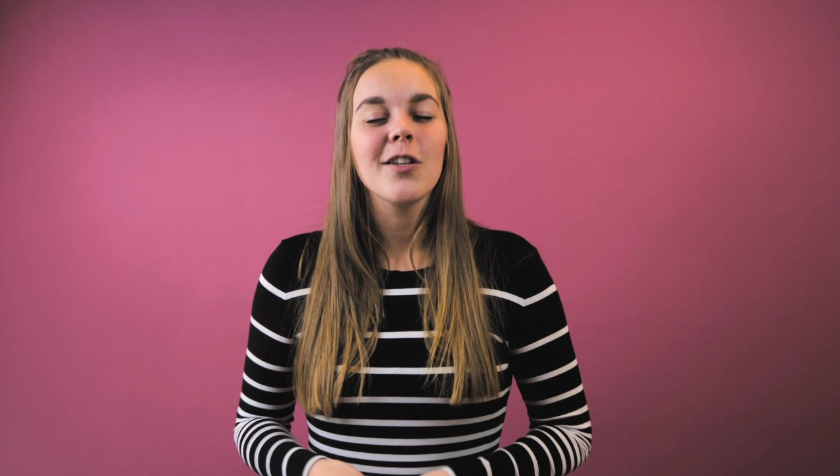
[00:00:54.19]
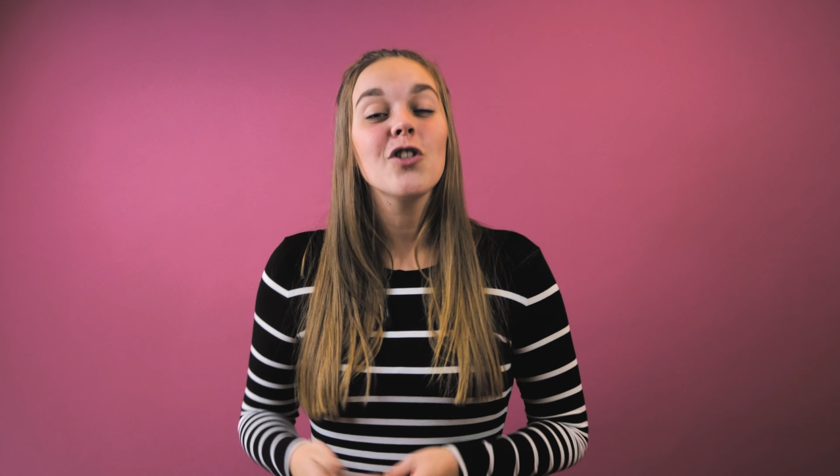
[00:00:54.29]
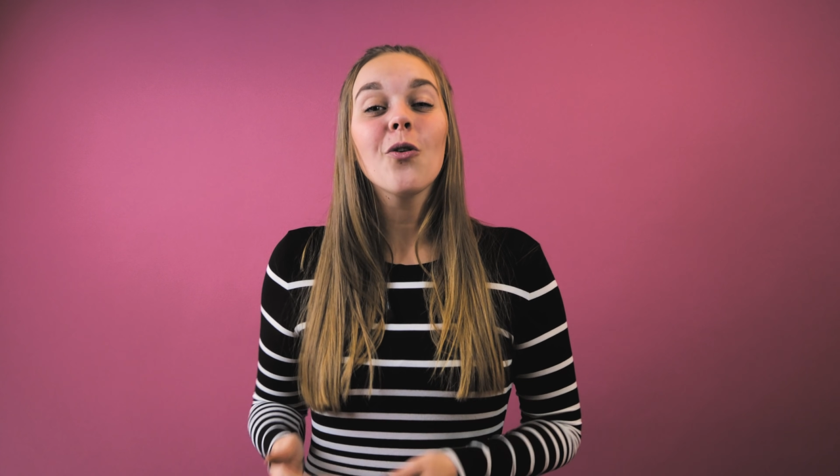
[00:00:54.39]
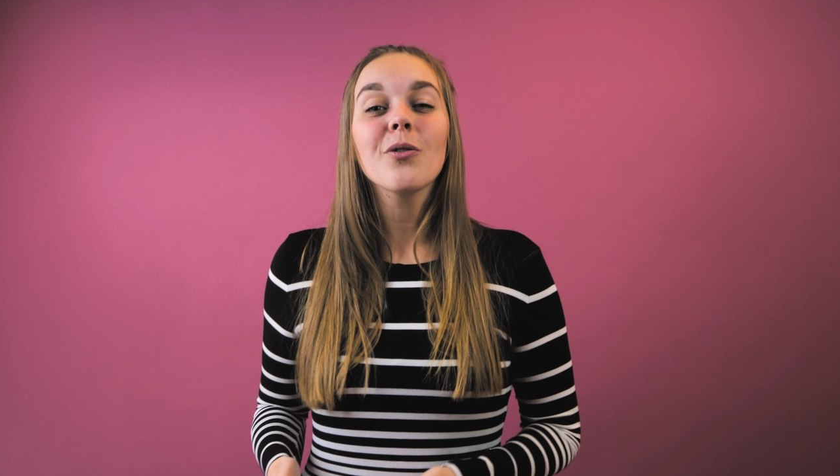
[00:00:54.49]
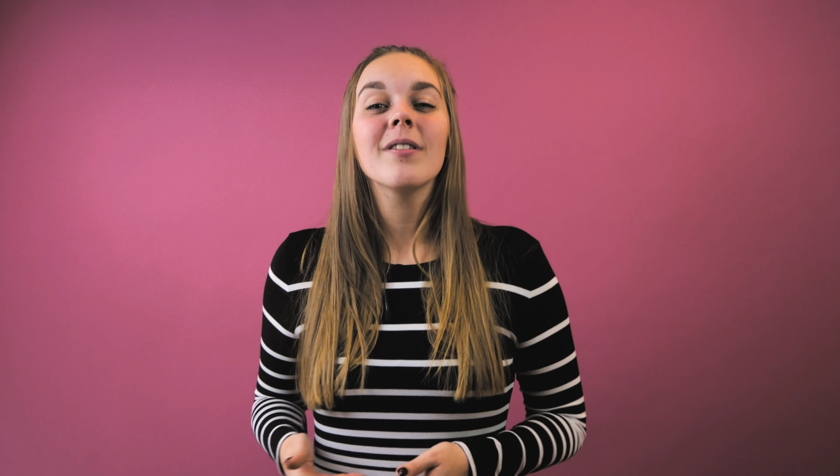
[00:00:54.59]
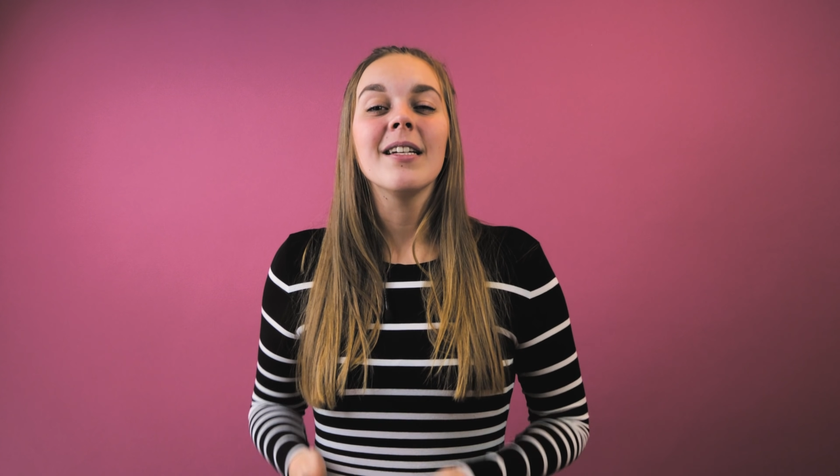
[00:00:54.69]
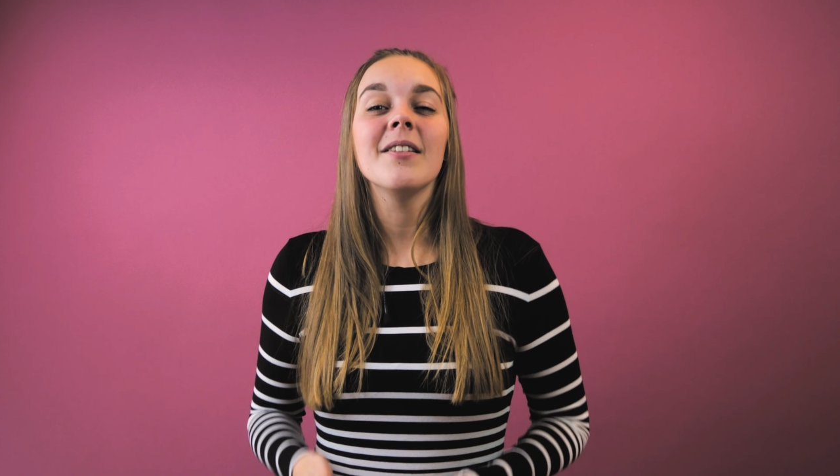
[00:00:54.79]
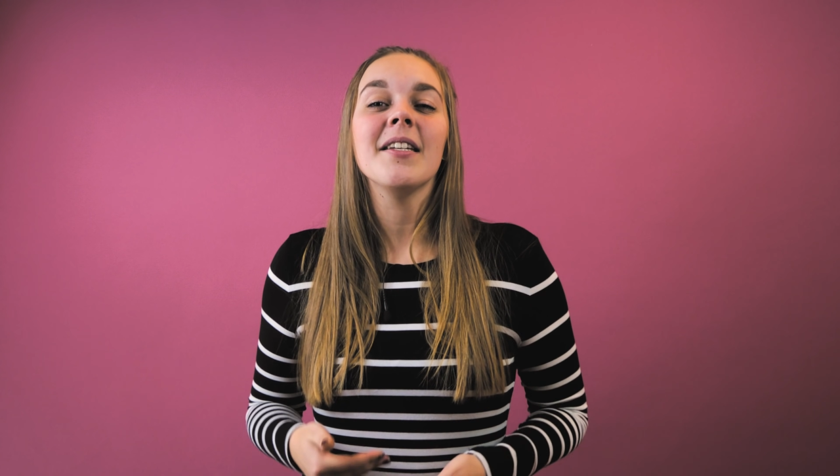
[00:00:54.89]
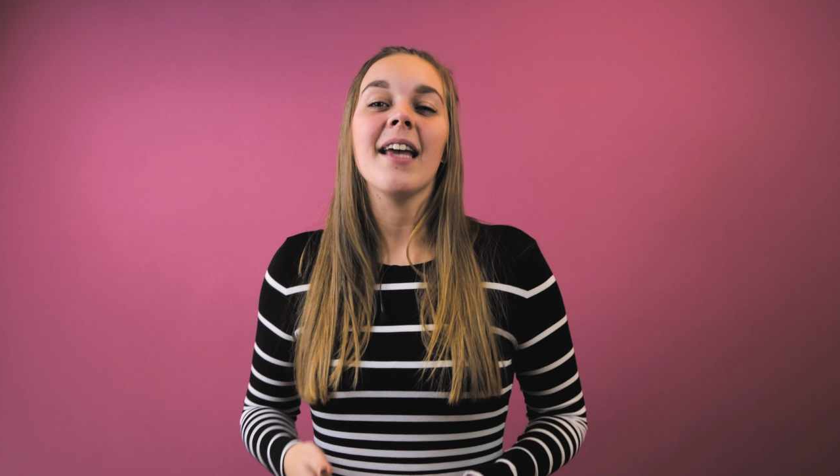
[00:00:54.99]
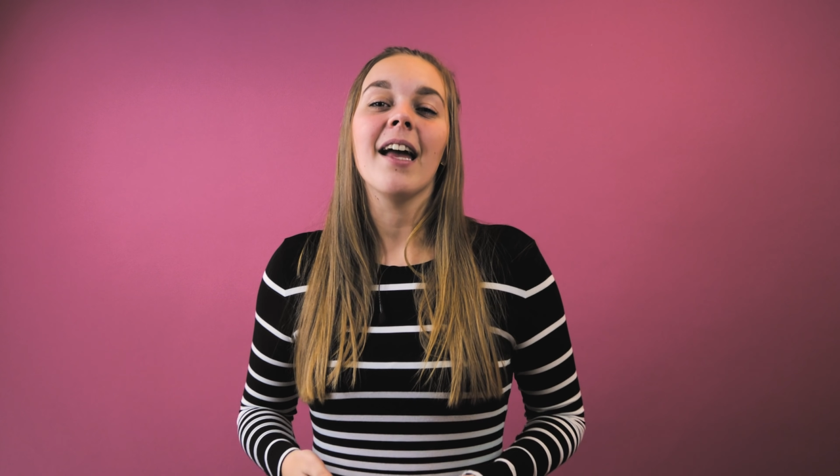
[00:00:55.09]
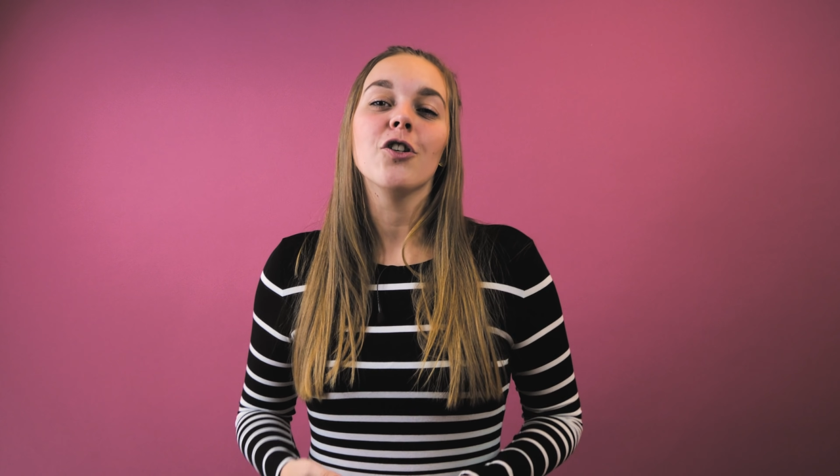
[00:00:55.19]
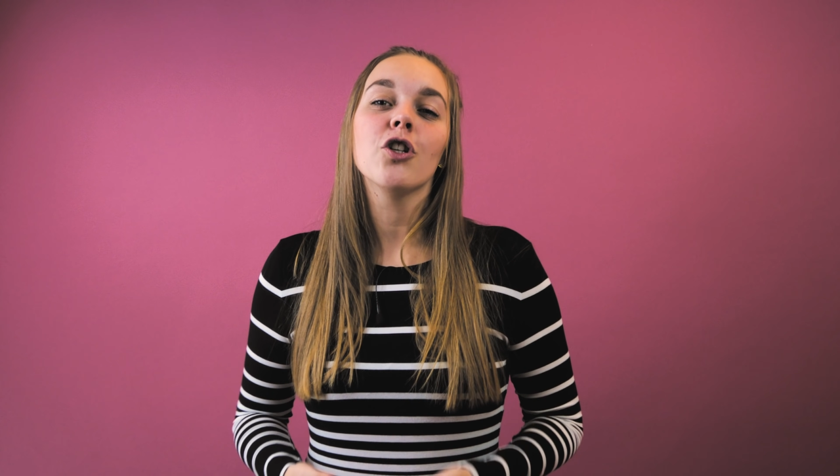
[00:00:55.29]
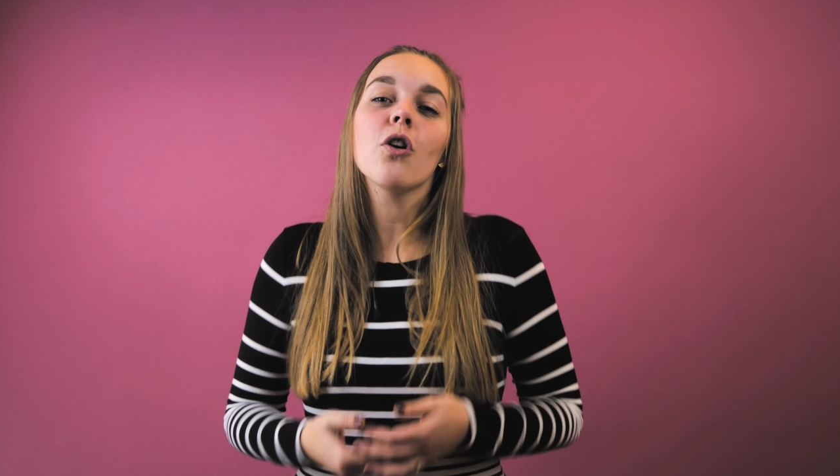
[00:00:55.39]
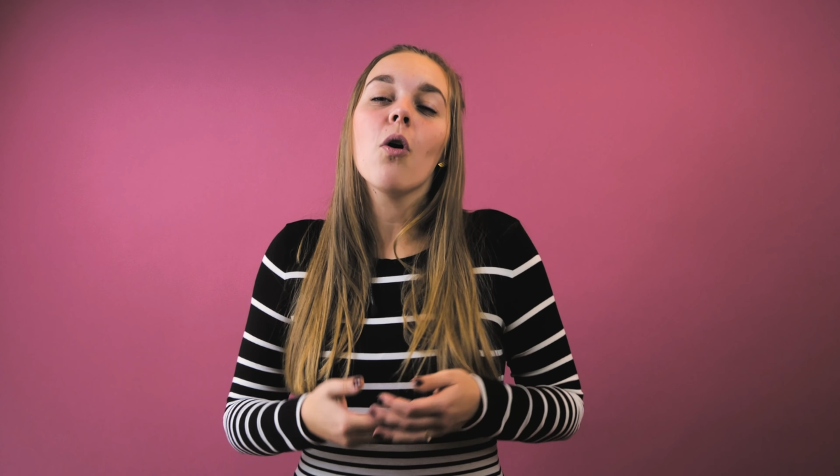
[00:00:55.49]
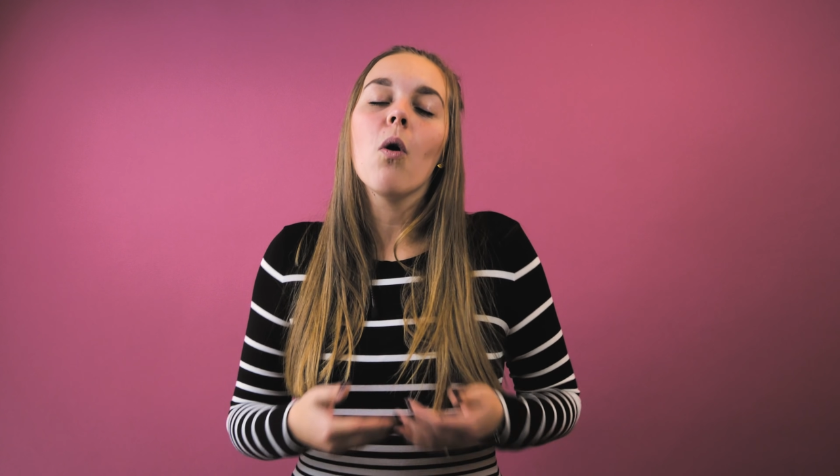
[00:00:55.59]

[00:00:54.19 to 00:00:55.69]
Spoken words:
your CTA should